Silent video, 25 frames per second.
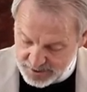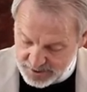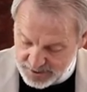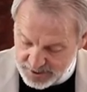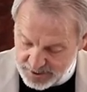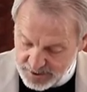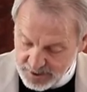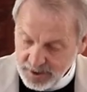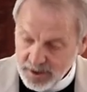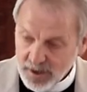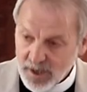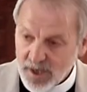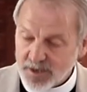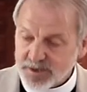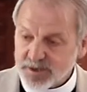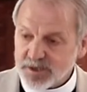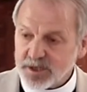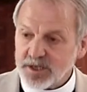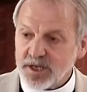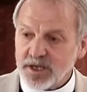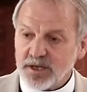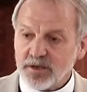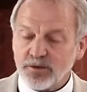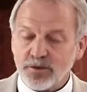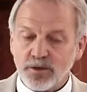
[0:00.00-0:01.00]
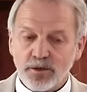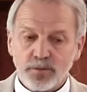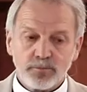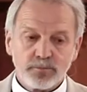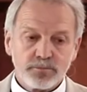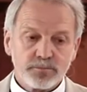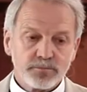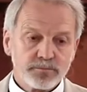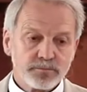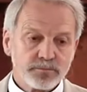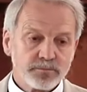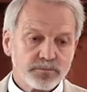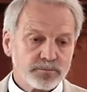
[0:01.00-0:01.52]
In God's
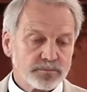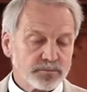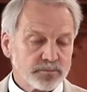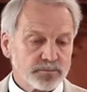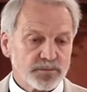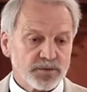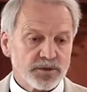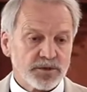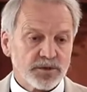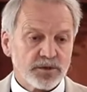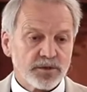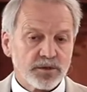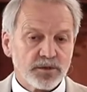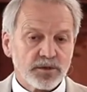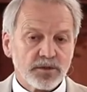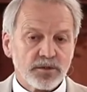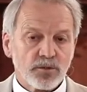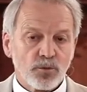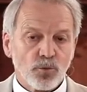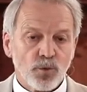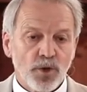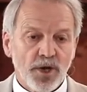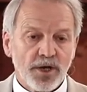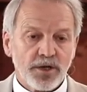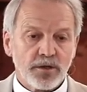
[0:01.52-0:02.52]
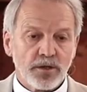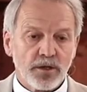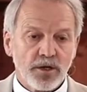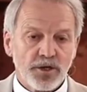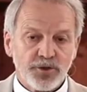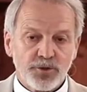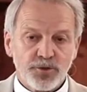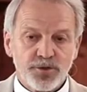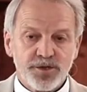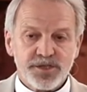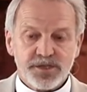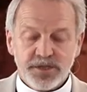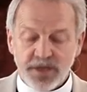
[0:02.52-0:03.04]
kingdom, one
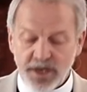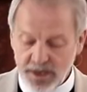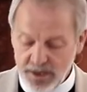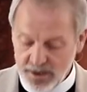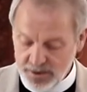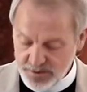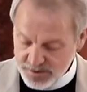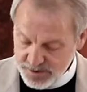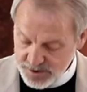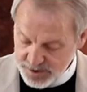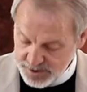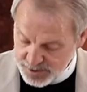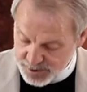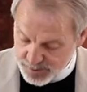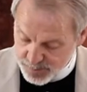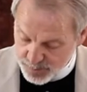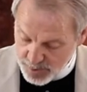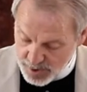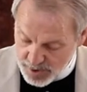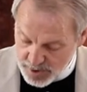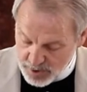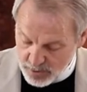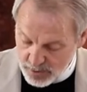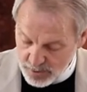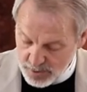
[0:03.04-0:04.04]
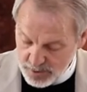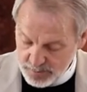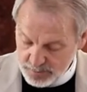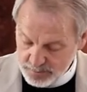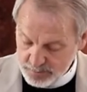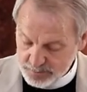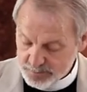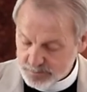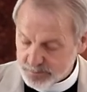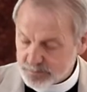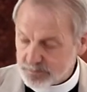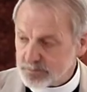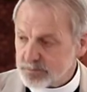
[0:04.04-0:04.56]
understands his power,
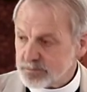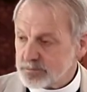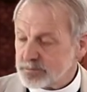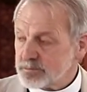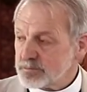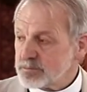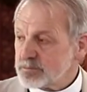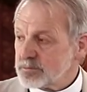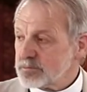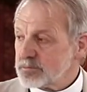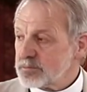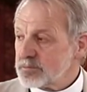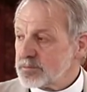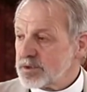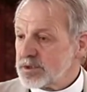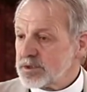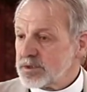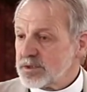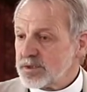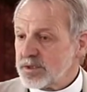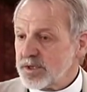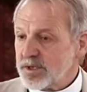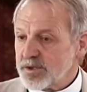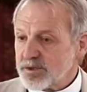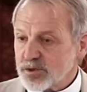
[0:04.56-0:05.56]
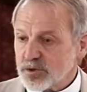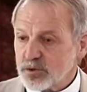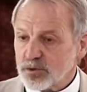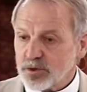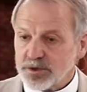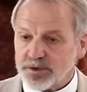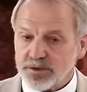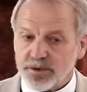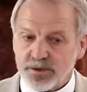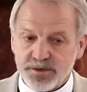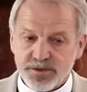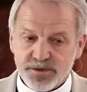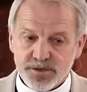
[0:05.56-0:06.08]
his
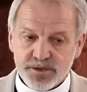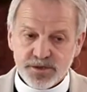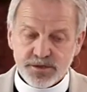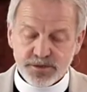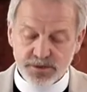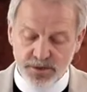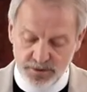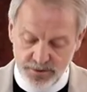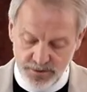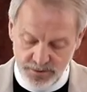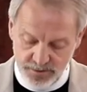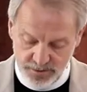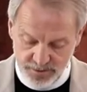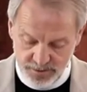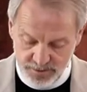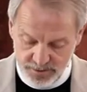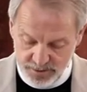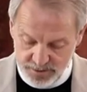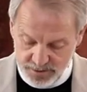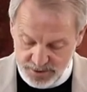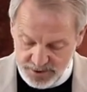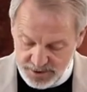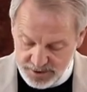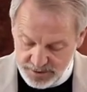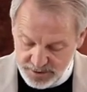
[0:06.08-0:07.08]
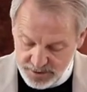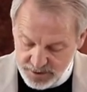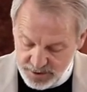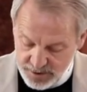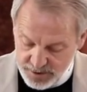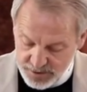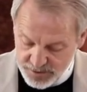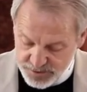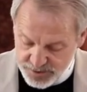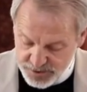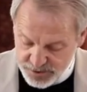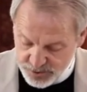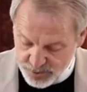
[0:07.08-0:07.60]
goodness, and
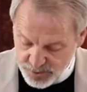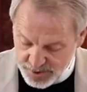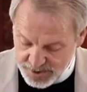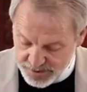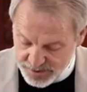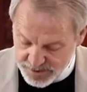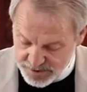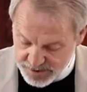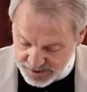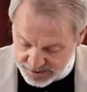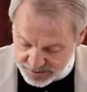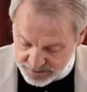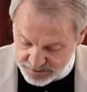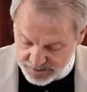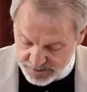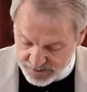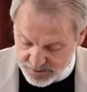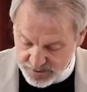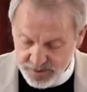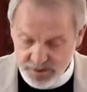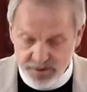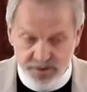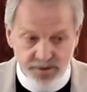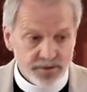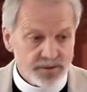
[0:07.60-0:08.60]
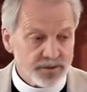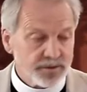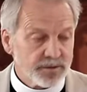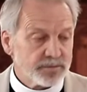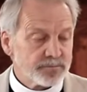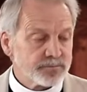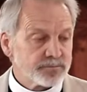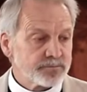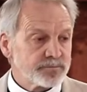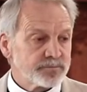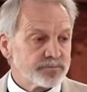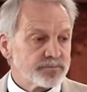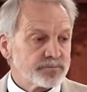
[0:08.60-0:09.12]
his transcendence.
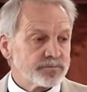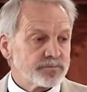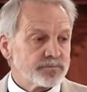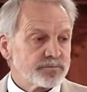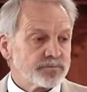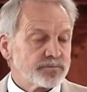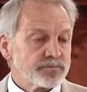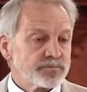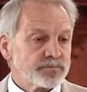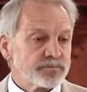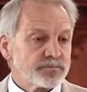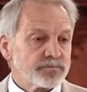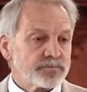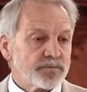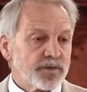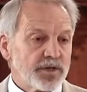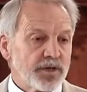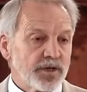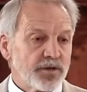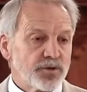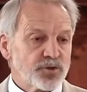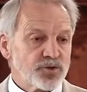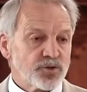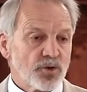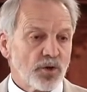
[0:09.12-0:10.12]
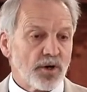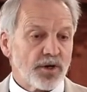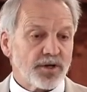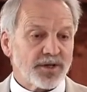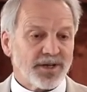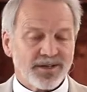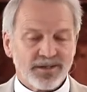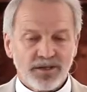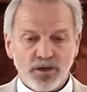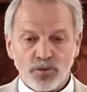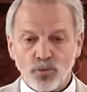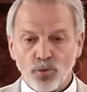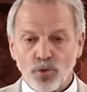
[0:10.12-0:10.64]
In short,
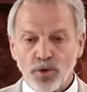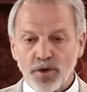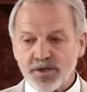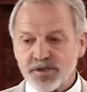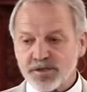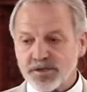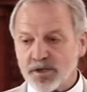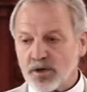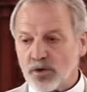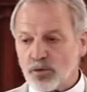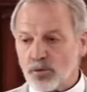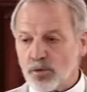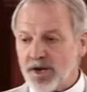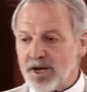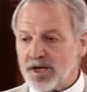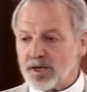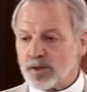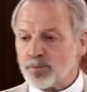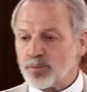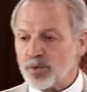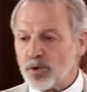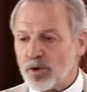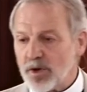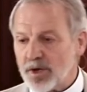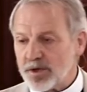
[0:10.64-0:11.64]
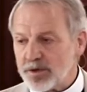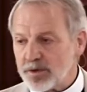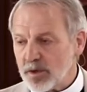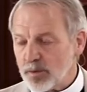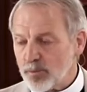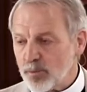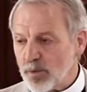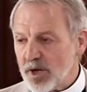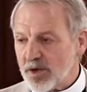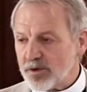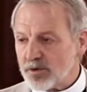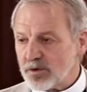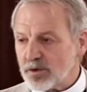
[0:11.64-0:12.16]
and in words that grate upon a
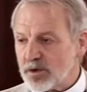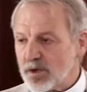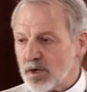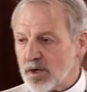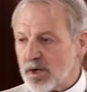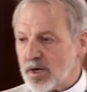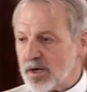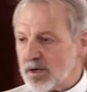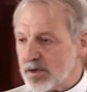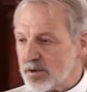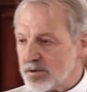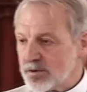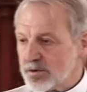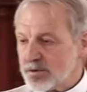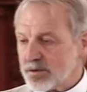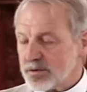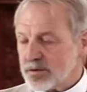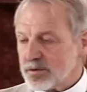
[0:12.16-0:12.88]
modern heart,